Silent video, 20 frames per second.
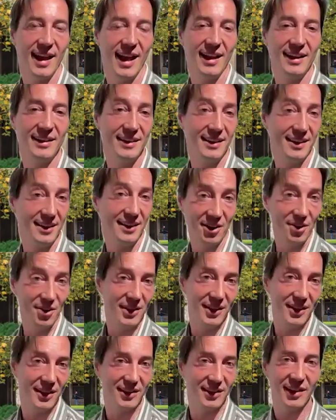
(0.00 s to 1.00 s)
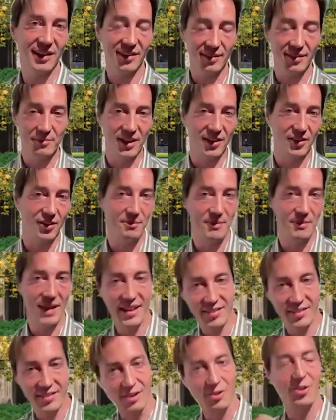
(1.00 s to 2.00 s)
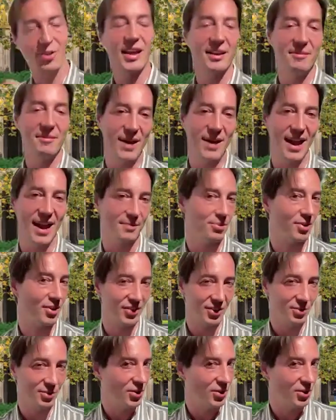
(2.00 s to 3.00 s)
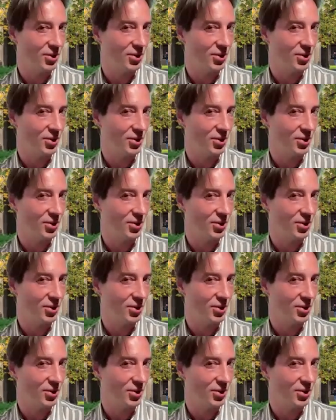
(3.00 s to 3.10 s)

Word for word: And you know, it's it's amazing looking back because it